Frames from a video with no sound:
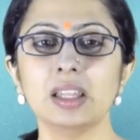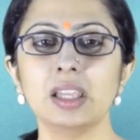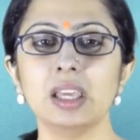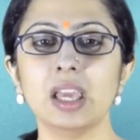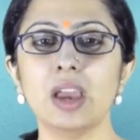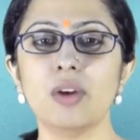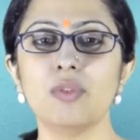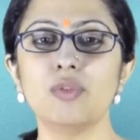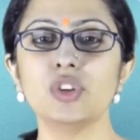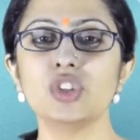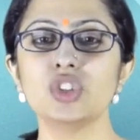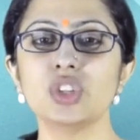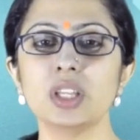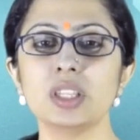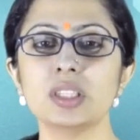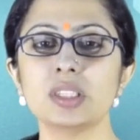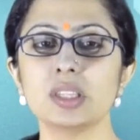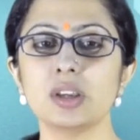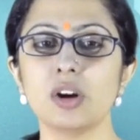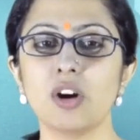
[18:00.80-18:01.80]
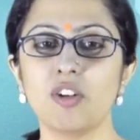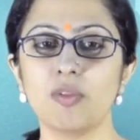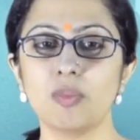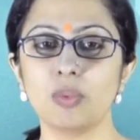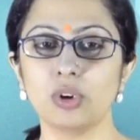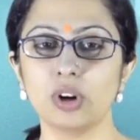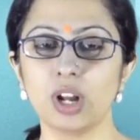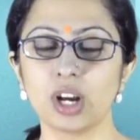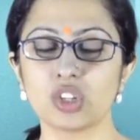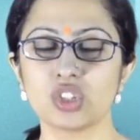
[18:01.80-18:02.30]
the efficiency of
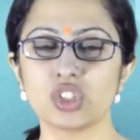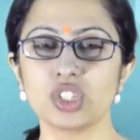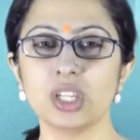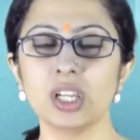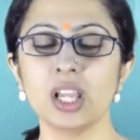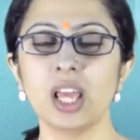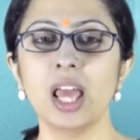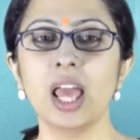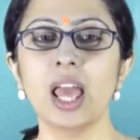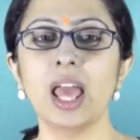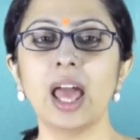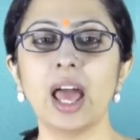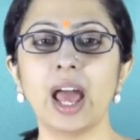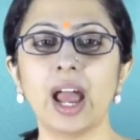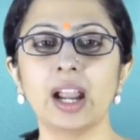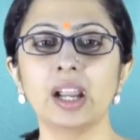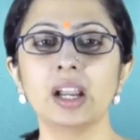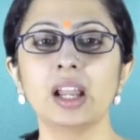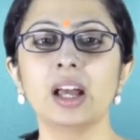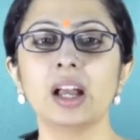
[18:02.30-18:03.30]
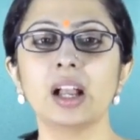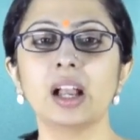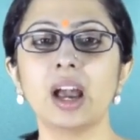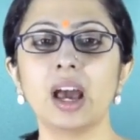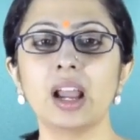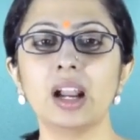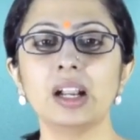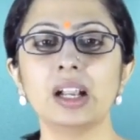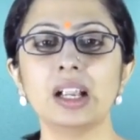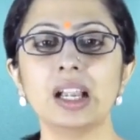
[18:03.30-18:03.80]
production, and
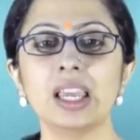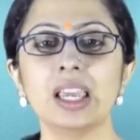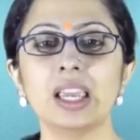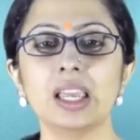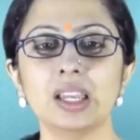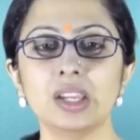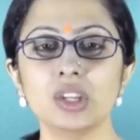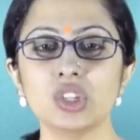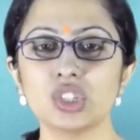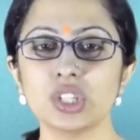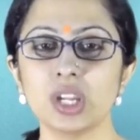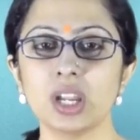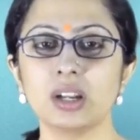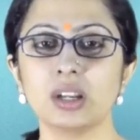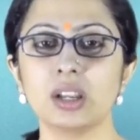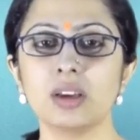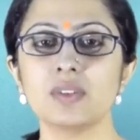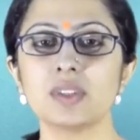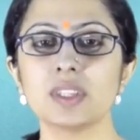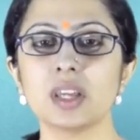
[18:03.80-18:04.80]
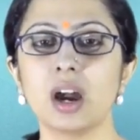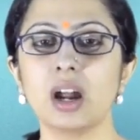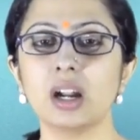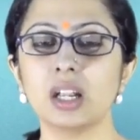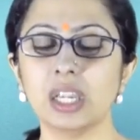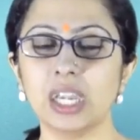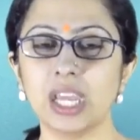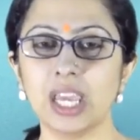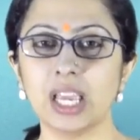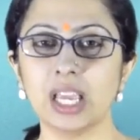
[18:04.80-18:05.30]
currently initiatives are
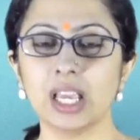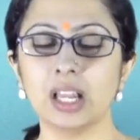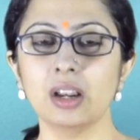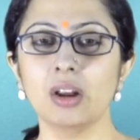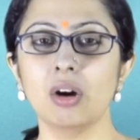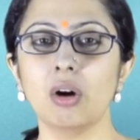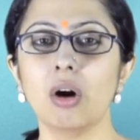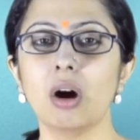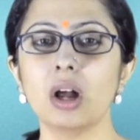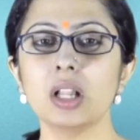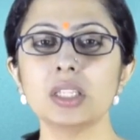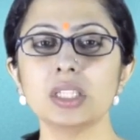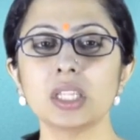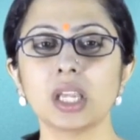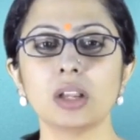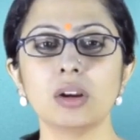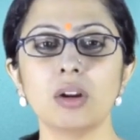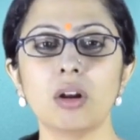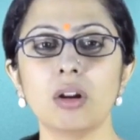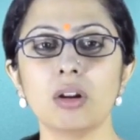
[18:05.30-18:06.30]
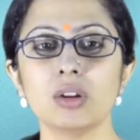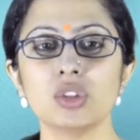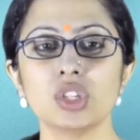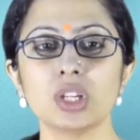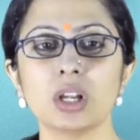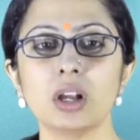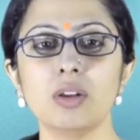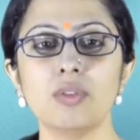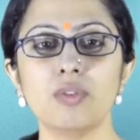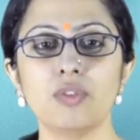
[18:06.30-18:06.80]
taken on
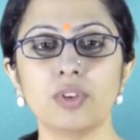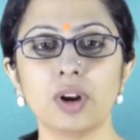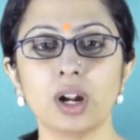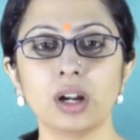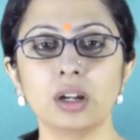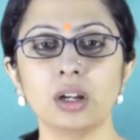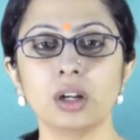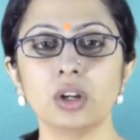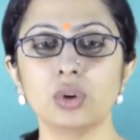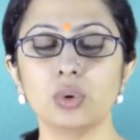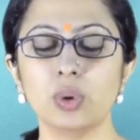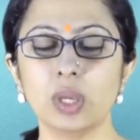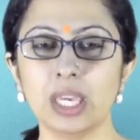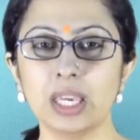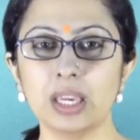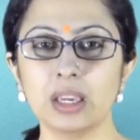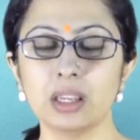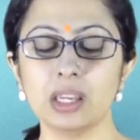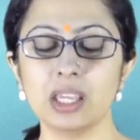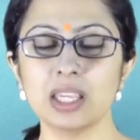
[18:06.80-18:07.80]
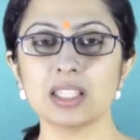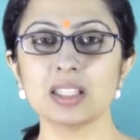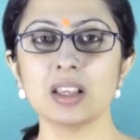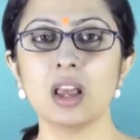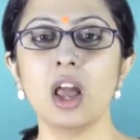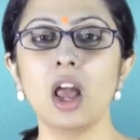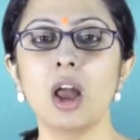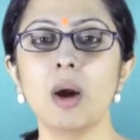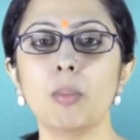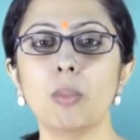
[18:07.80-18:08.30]
technological front to increase
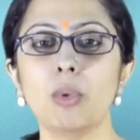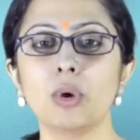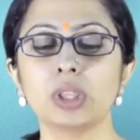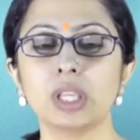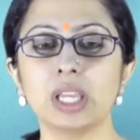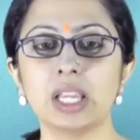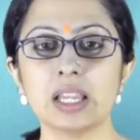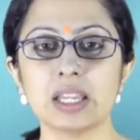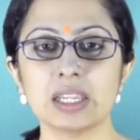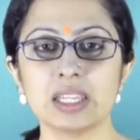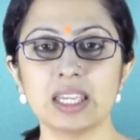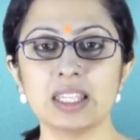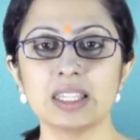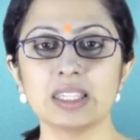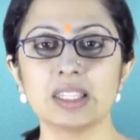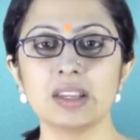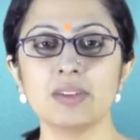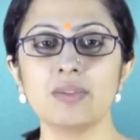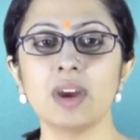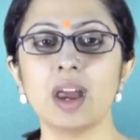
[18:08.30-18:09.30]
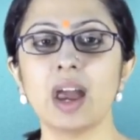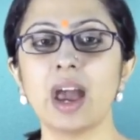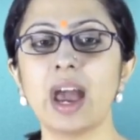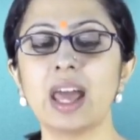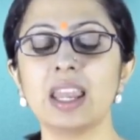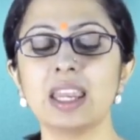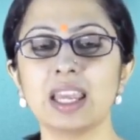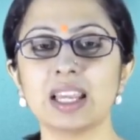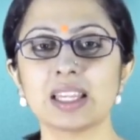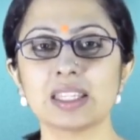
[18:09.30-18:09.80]
both intensive
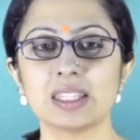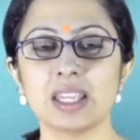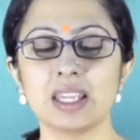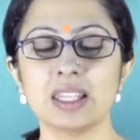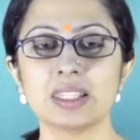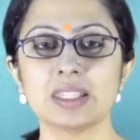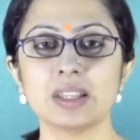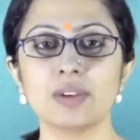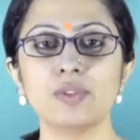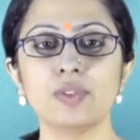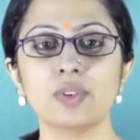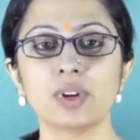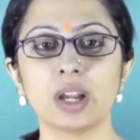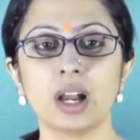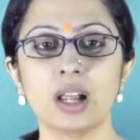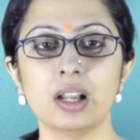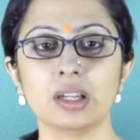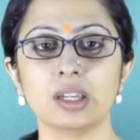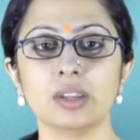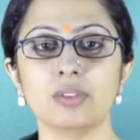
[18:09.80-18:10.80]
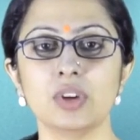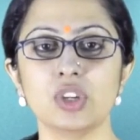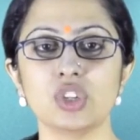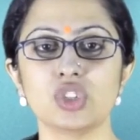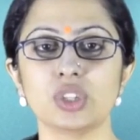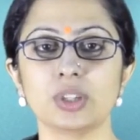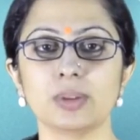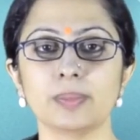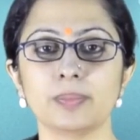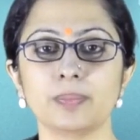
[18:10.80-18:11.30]
and extensive
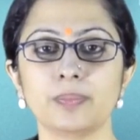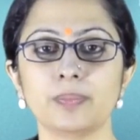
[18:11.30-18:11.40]
cultivation.